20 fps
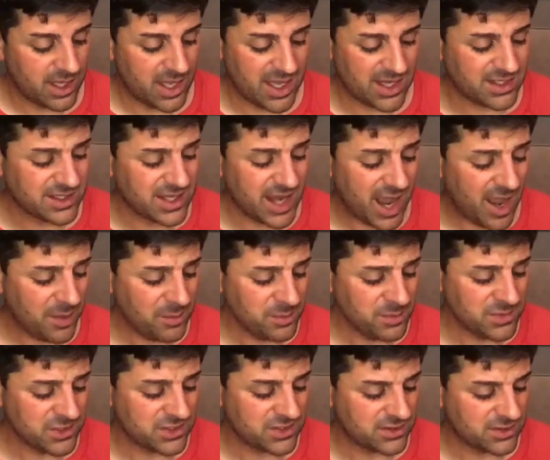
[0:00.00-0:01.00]
"It
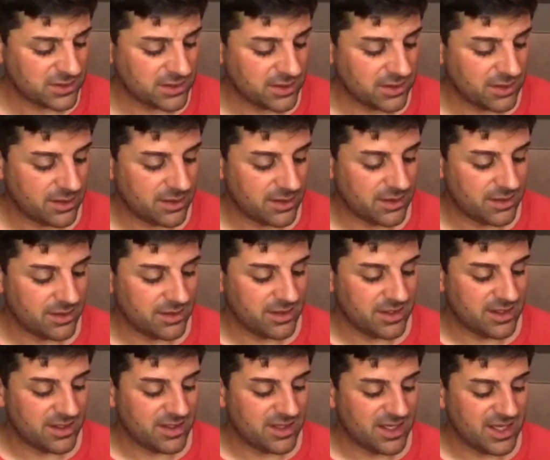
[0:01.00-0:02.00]
comes,
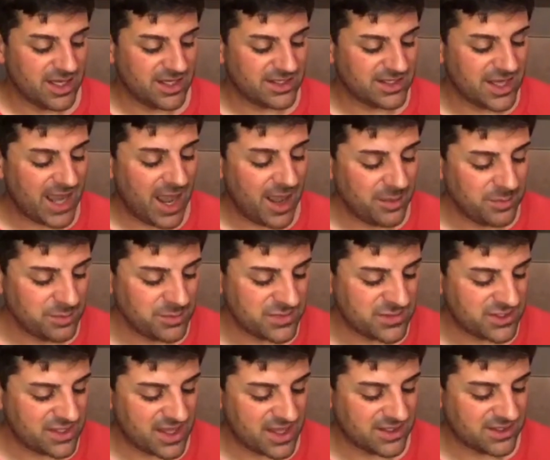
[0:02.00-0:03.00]
it
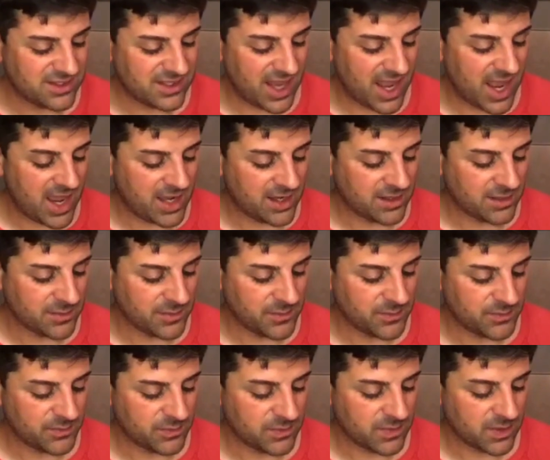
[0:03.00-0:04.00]
comes," they sang.
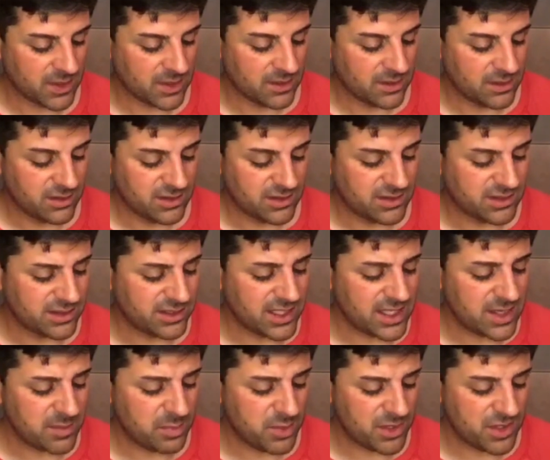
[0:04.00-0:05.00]

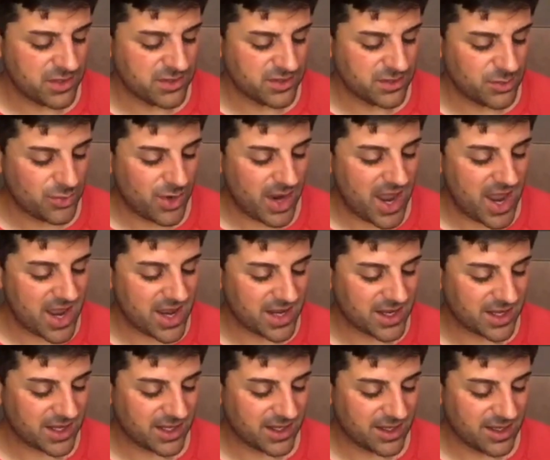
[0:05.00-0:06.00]
"Sleepers,
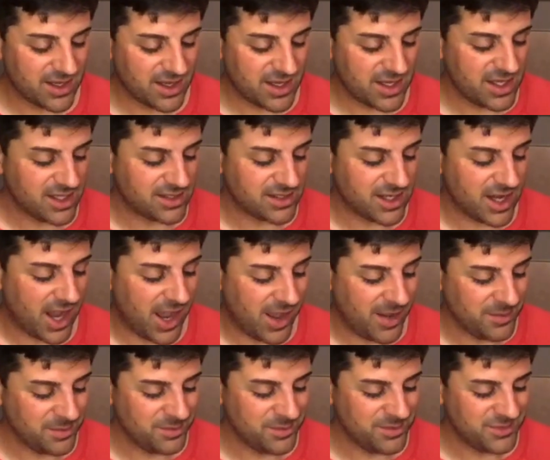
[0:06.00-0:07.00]
awake, it
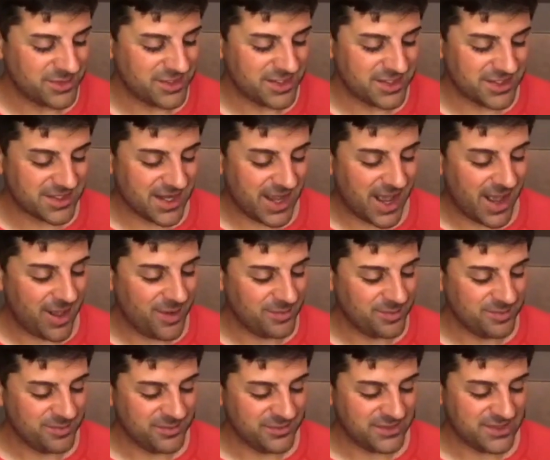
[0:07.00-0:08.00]
comes, it
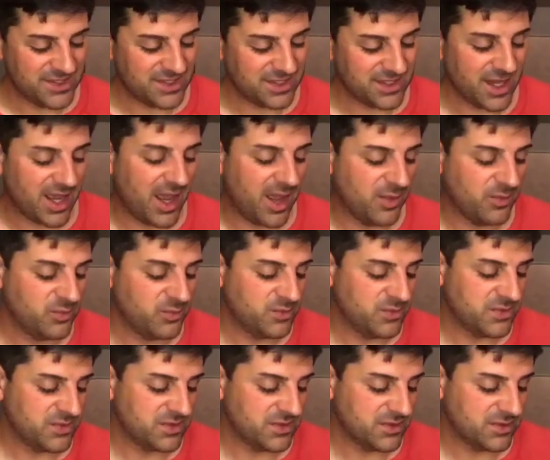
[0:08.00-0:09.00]
comes, it
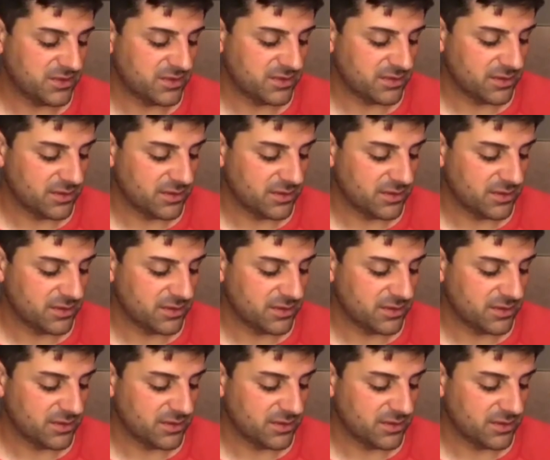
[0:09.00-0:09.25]
comes."